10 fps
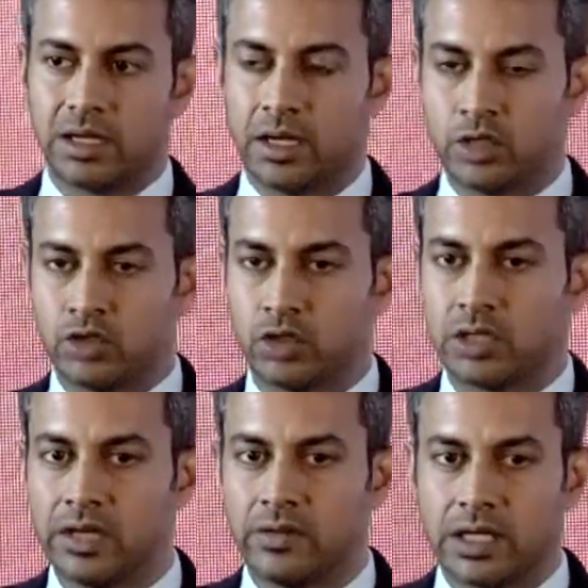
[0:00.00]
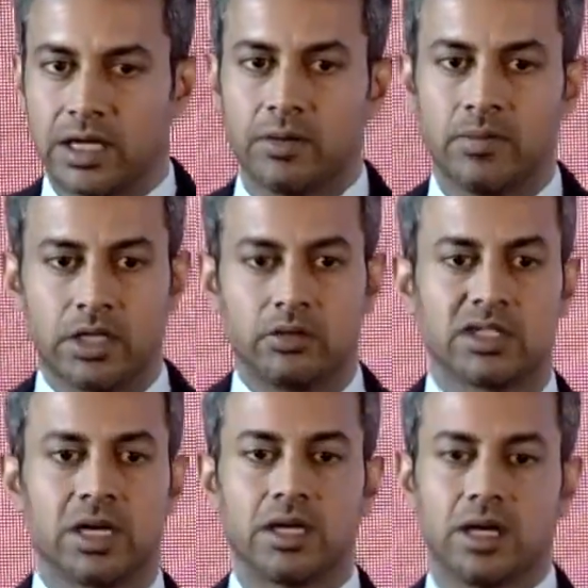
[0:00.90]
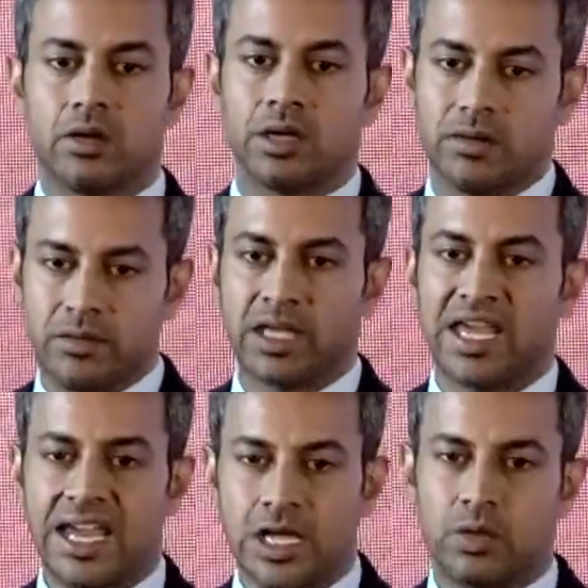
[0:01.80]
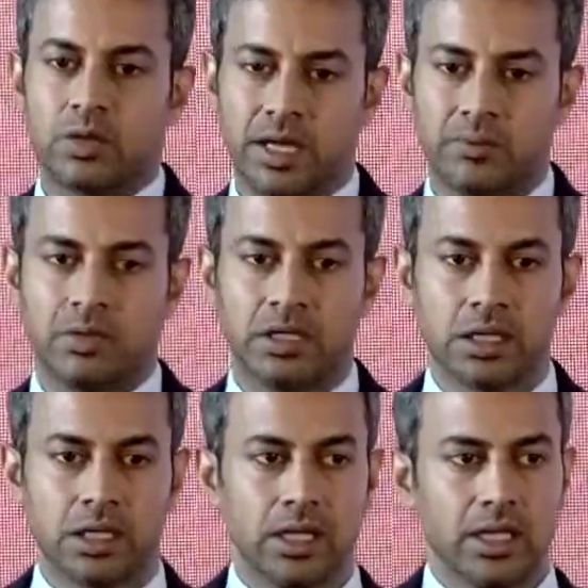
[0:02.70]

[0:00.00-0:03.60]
you should deliver 10, but you started now delivering 8 to 9 projects,